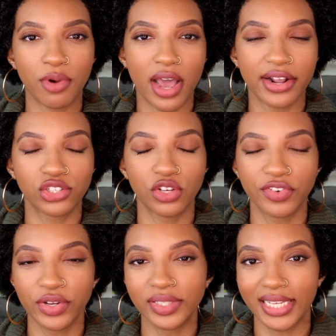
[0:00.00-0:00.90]
products, so
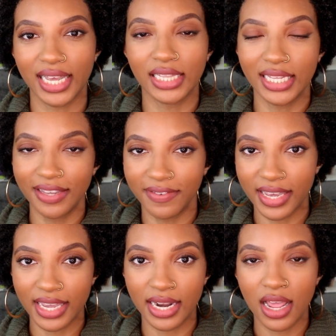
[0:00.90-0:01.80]
if you're using a
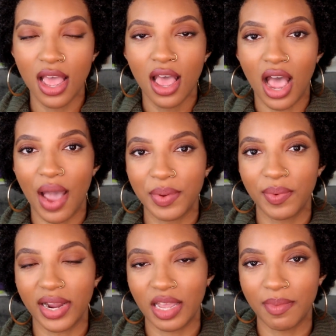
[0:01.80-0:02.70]
leave-in, I
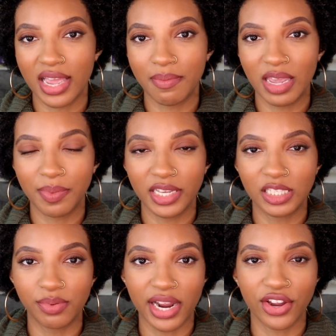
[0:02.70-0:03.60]
would recommend maybe
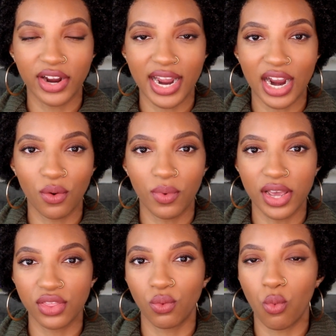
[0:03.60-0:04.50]
spraying your hair
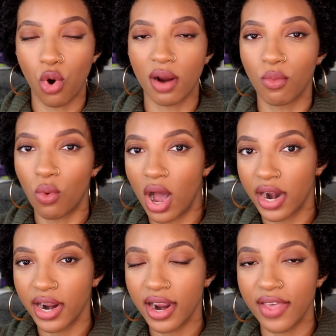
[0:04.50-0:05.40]
with warm
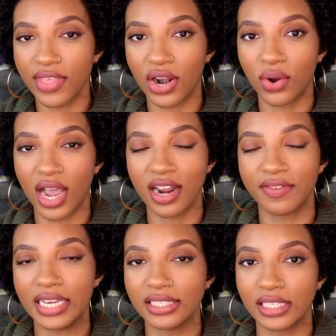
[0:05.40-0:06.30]
water, and that'll kind
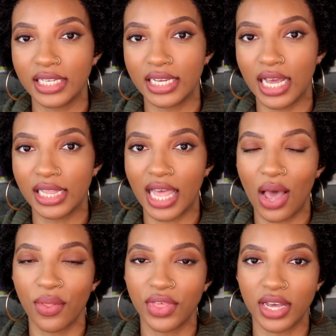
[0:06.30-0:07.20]
of easily
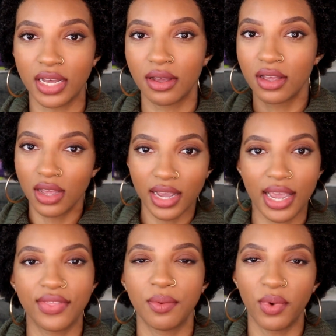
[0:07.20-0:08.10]
allow the
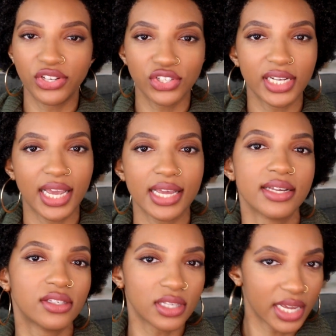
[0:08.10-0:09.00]
moisture to get
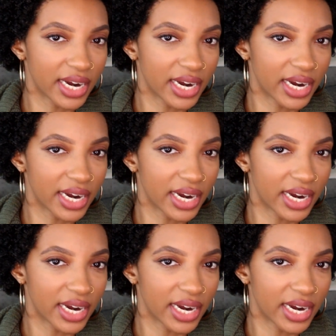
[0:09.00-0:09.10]
into the